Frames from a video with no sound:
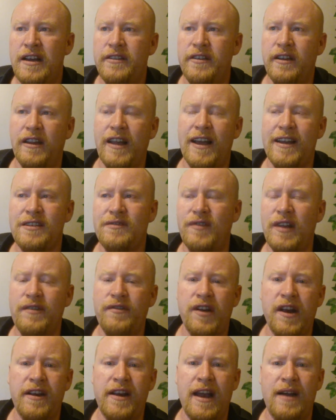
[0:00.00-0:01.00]
The last
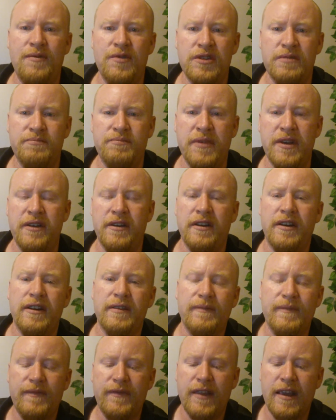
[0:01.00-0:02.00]
flavor I got was bitter,
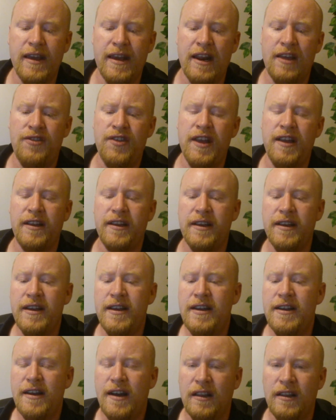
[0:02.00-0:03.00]
and I think
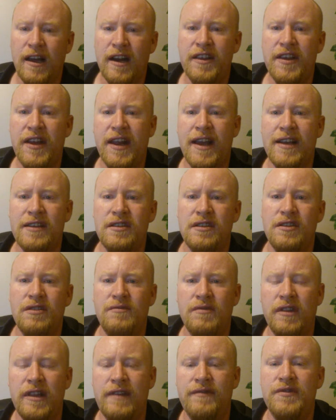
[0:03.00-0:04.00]
a lot of that has to do
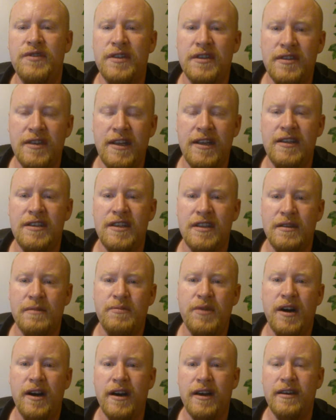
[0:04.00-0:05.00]
with leaving the seeds in the
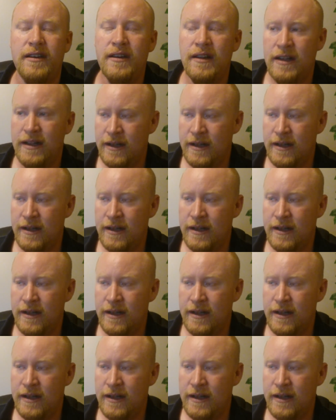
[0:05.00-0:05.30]
pod.